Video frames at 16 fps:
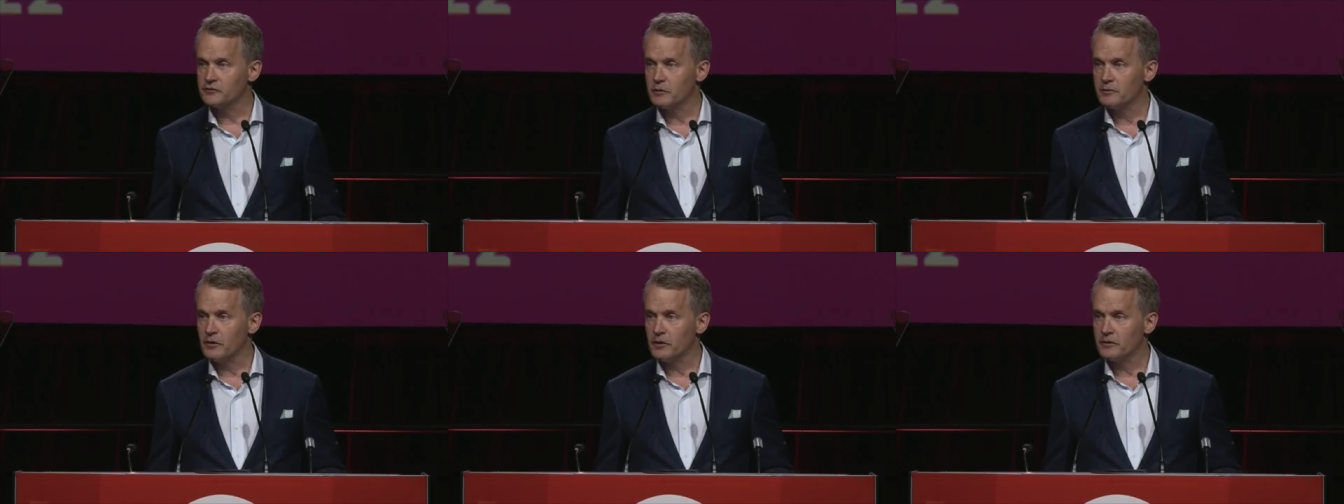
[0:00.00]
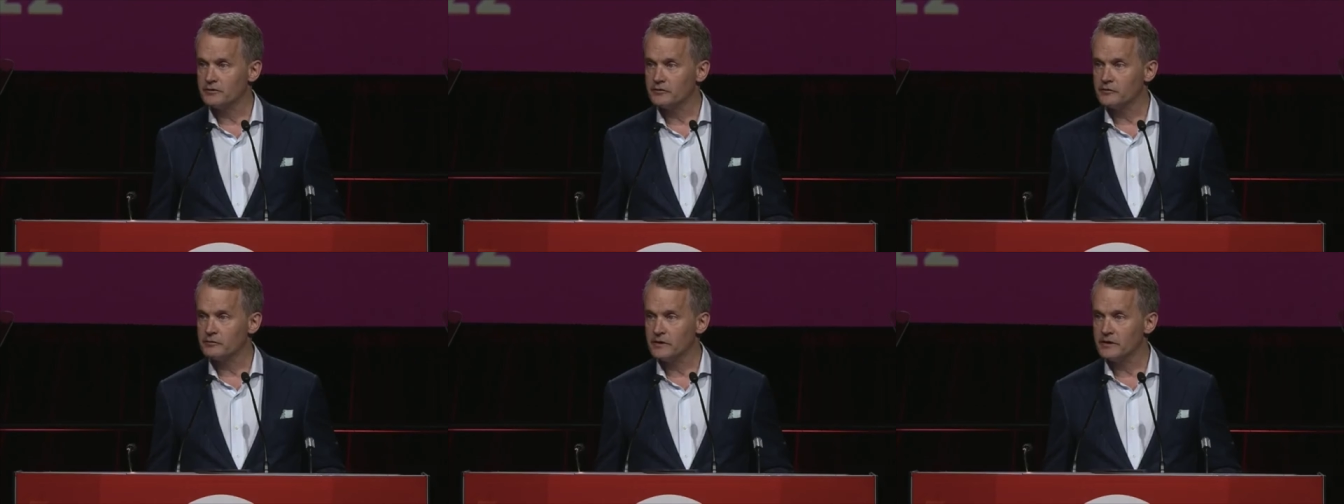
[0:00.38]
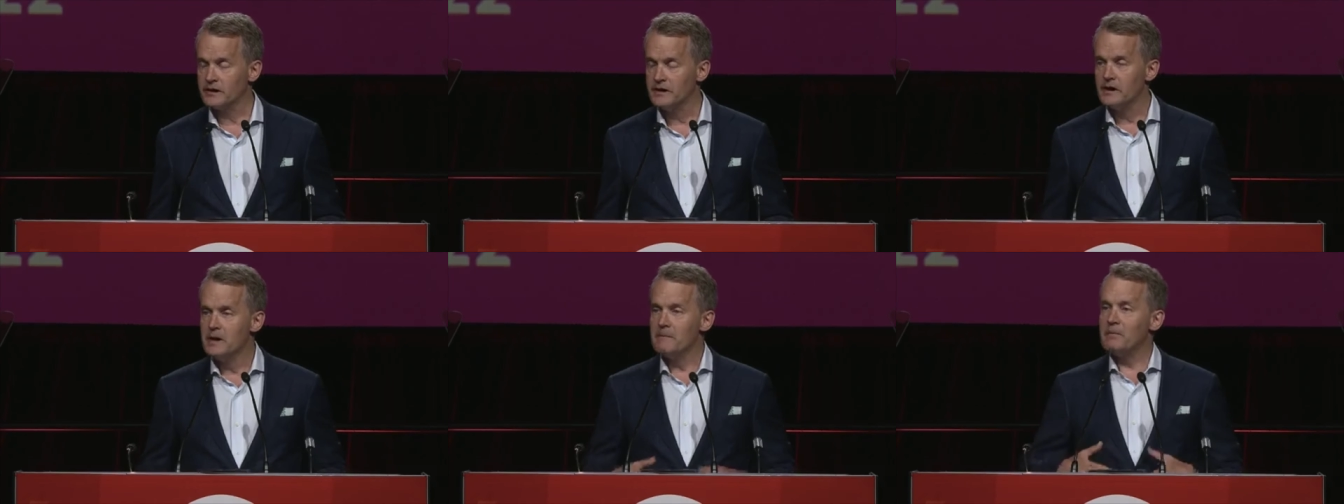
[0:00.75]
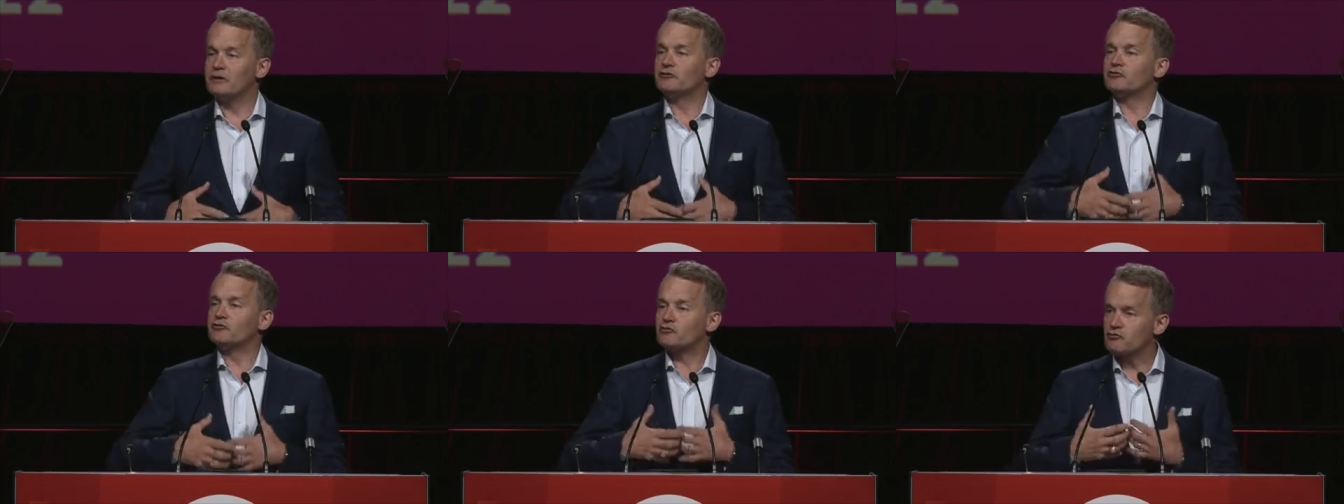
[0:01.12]
partners by
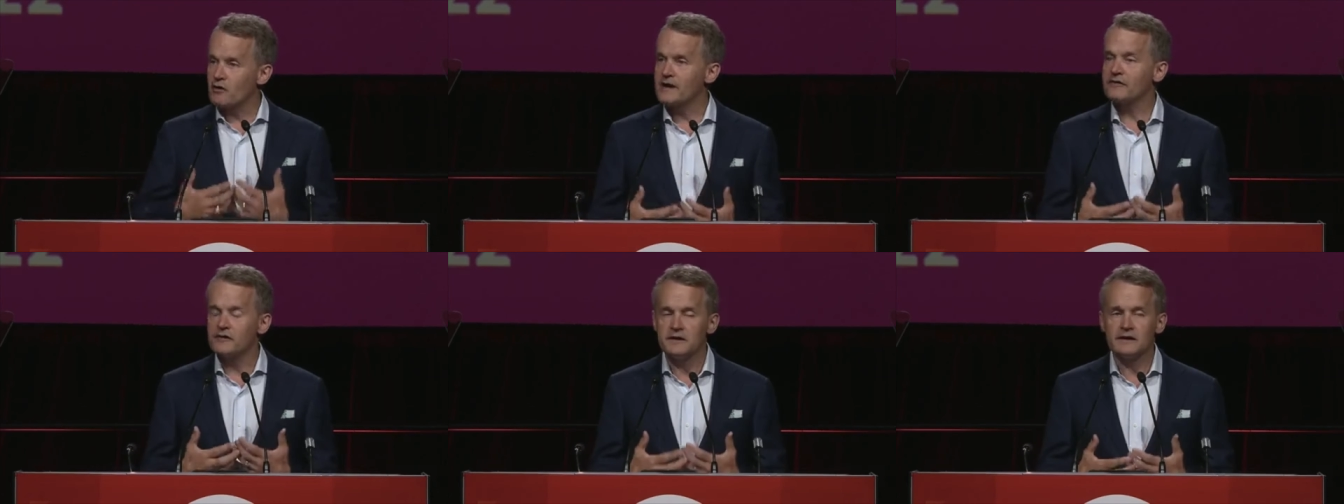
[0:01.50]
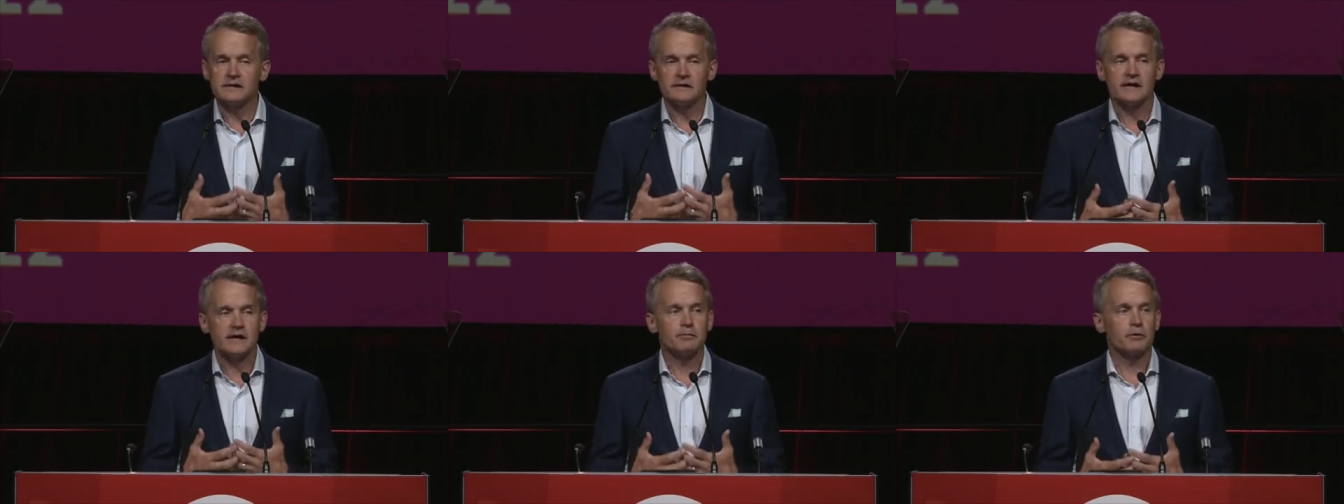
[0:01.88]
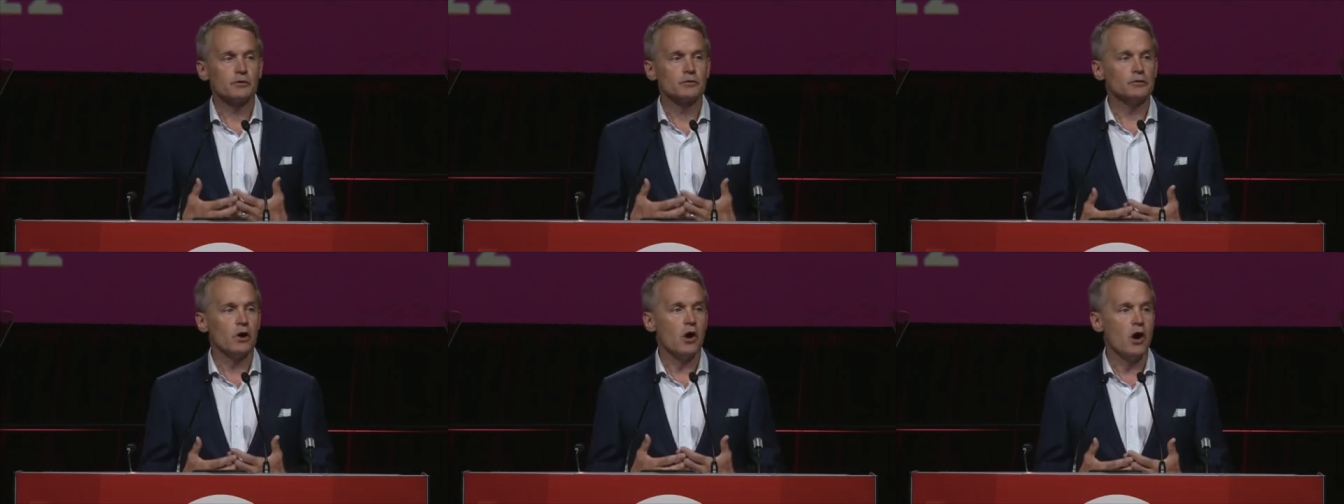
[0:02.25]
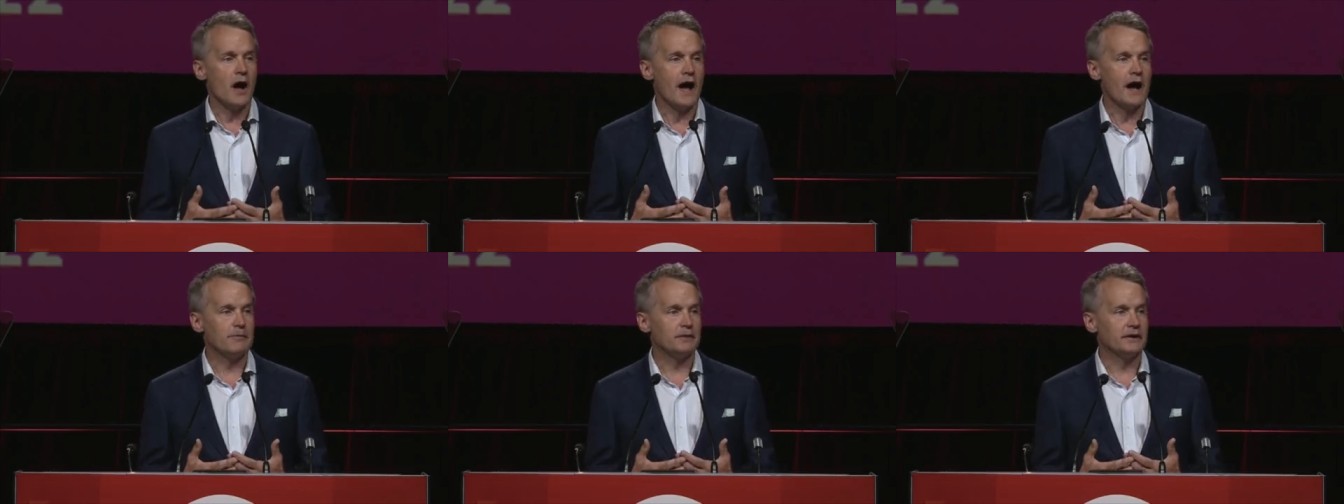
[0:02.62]
strengthening labor law
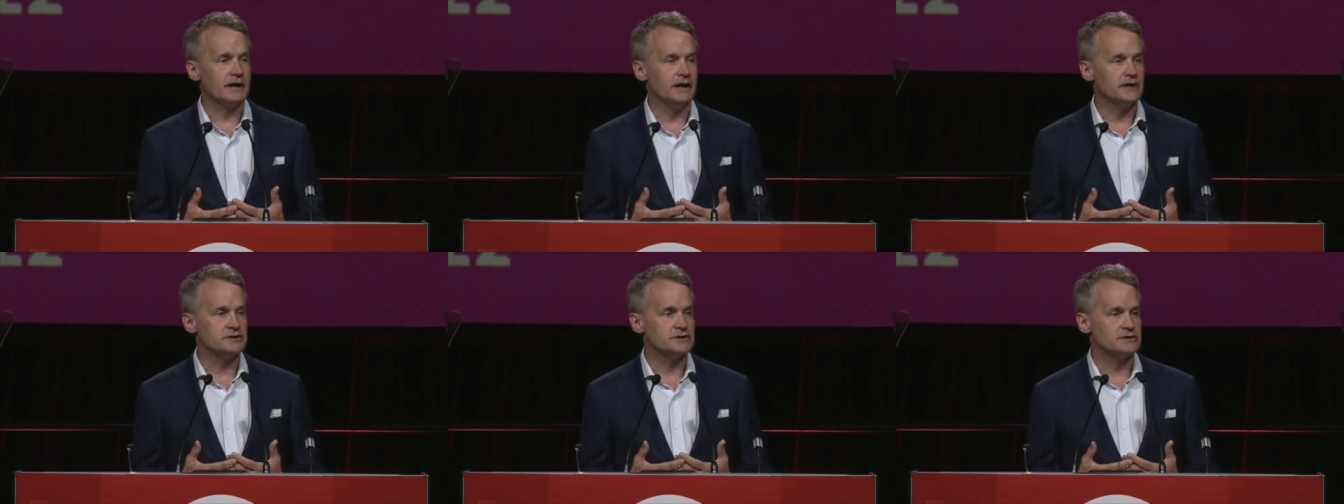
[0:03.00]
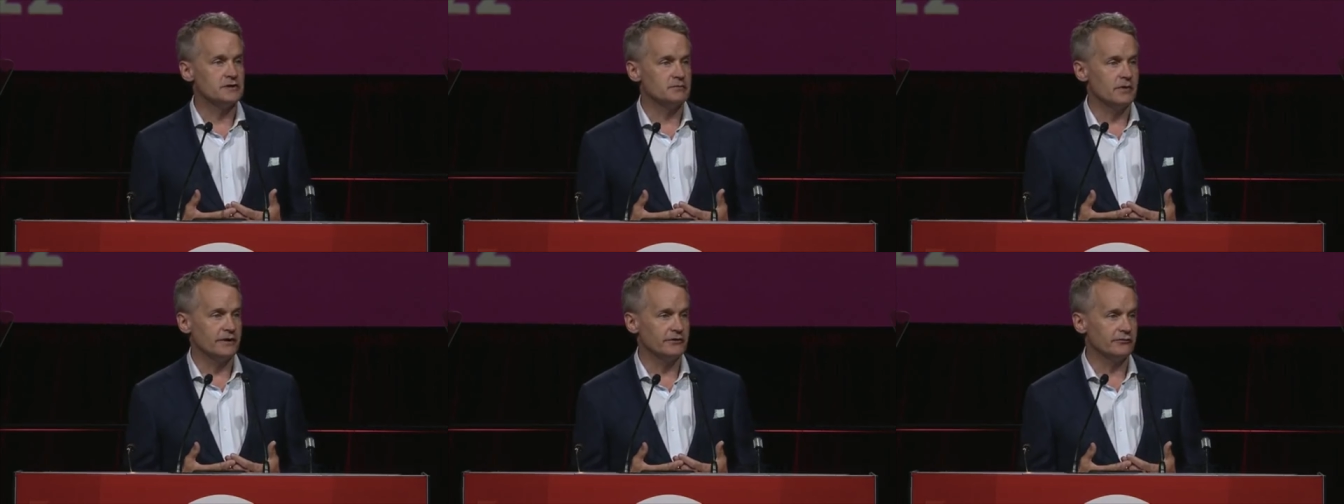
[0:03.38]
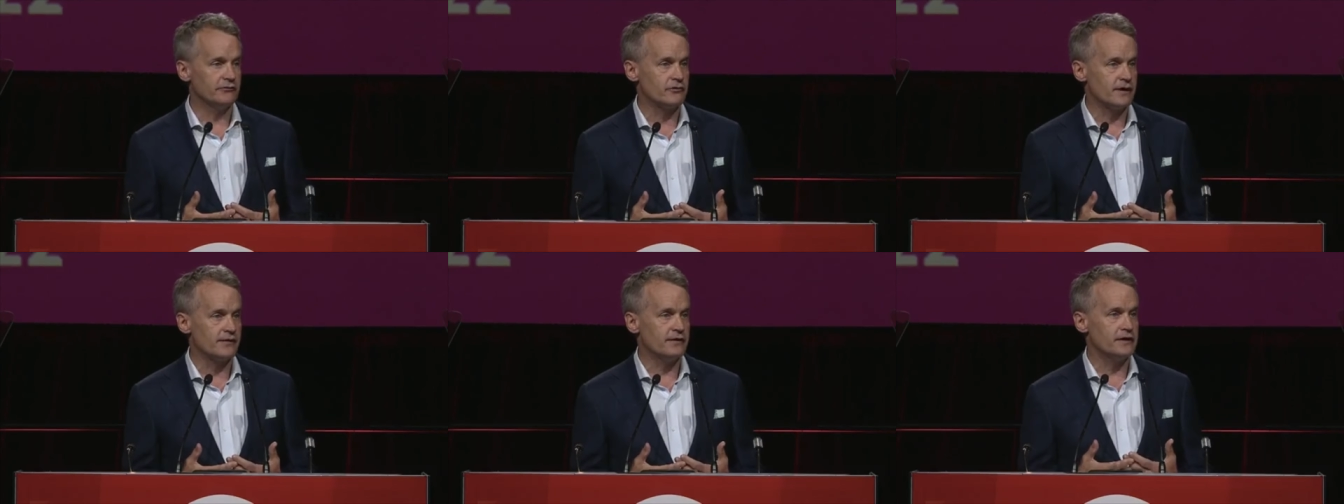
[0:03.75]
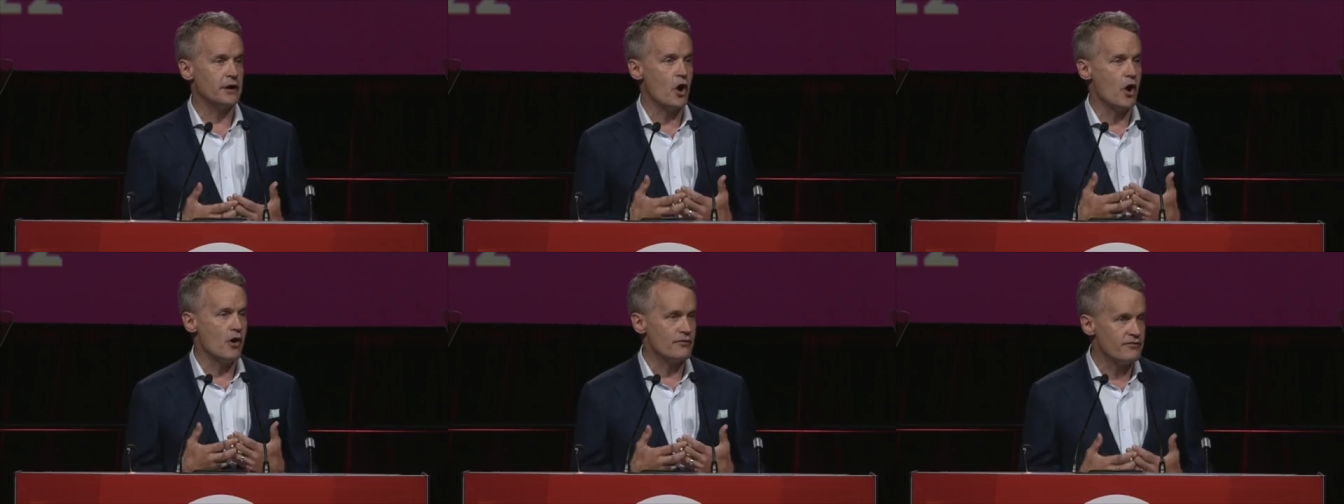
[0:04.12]
application and by strengthening
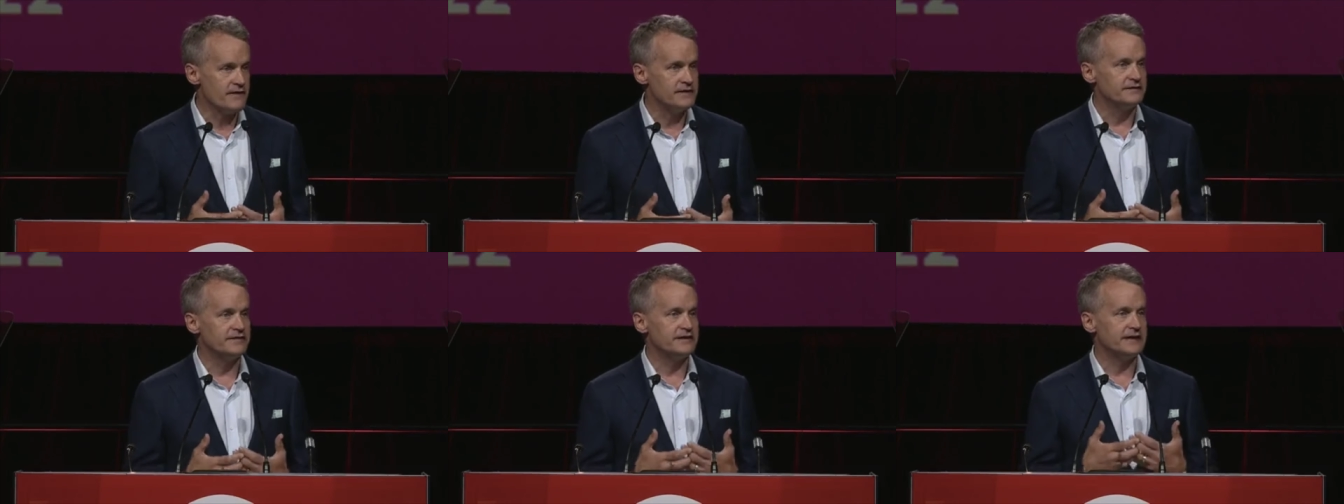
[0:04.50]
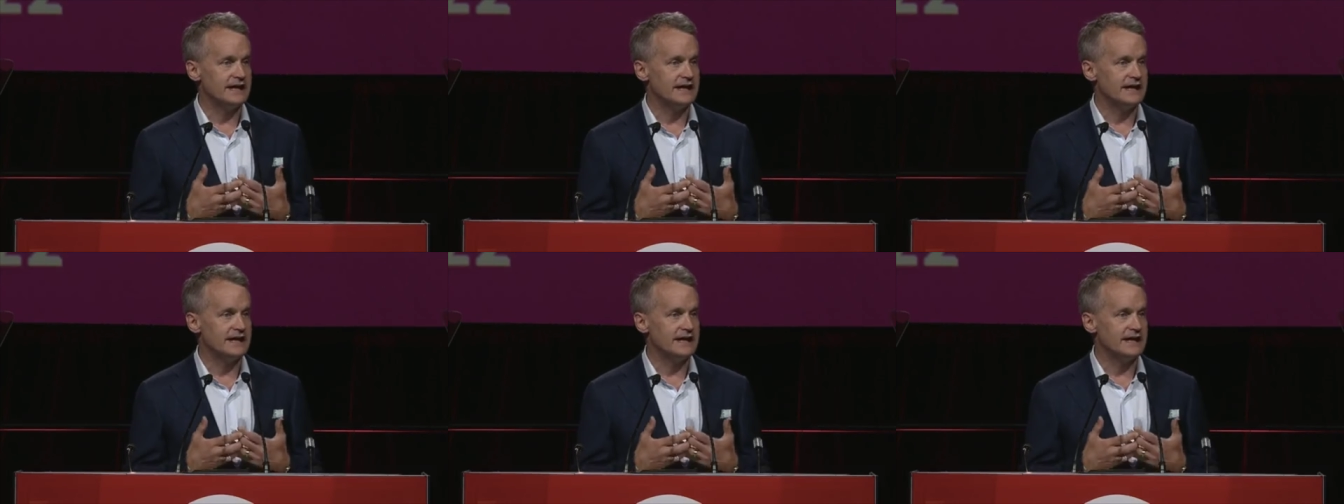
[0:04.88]
authentic